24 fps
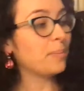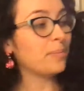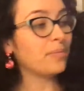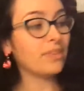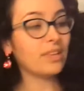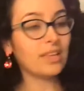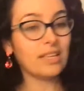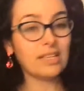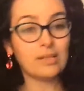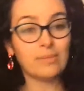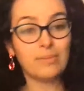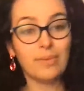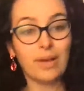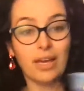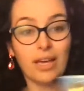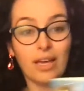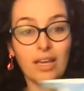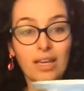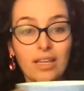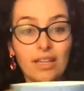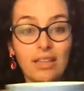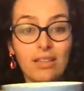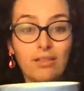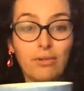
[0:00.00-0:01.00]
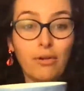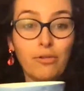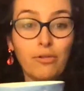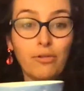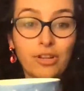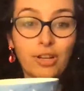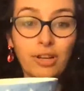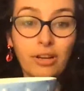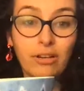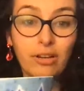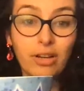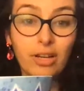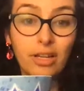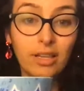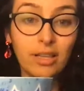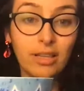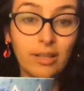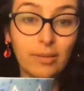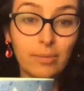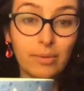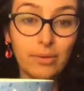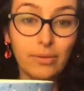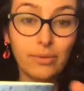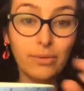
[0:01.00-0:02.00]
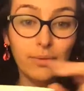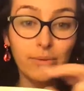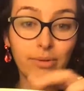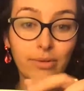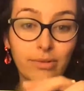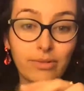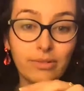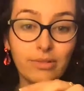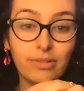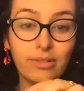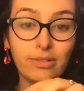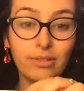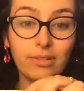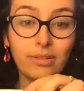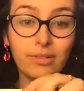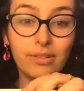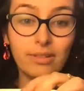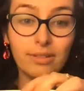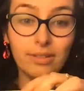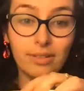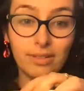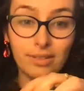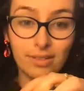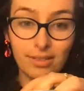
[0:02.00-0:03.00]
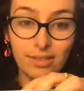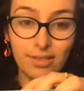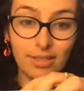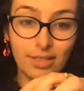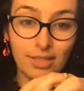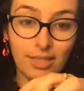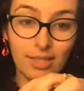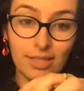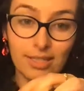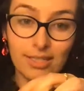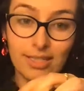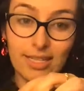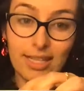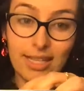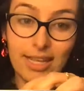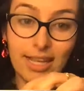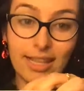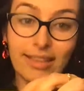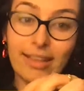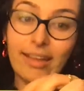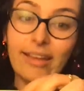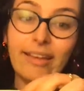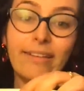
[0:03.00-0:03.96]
Here's my throat chakra, the blue. You can see that there.